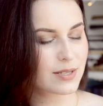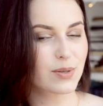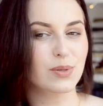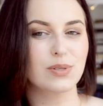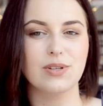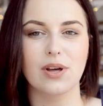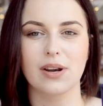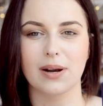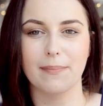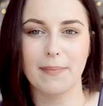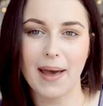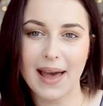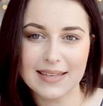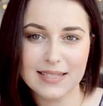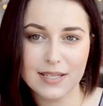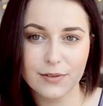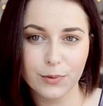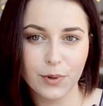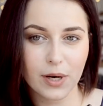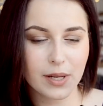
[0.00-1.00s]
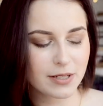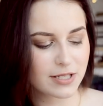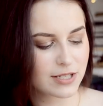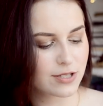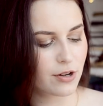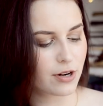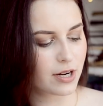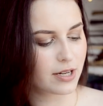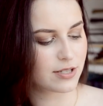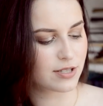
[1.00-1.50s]
So it's not a massive one, it's
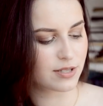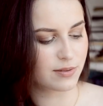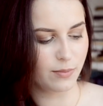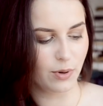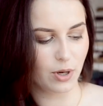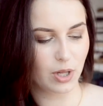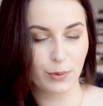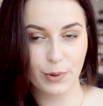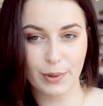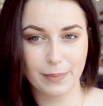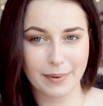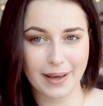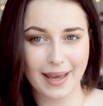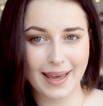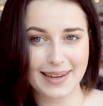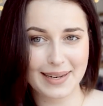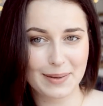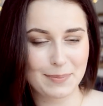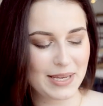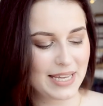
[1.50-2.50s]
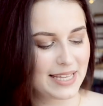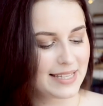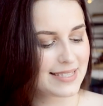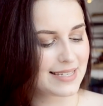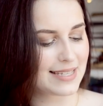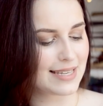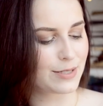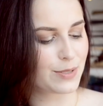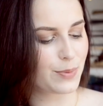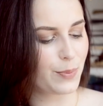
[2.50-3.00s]
not a small one by any
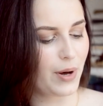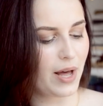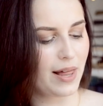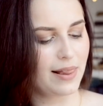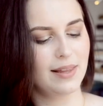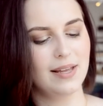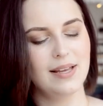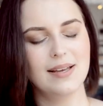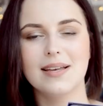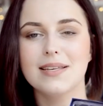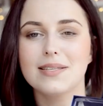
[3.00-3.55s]
means as well.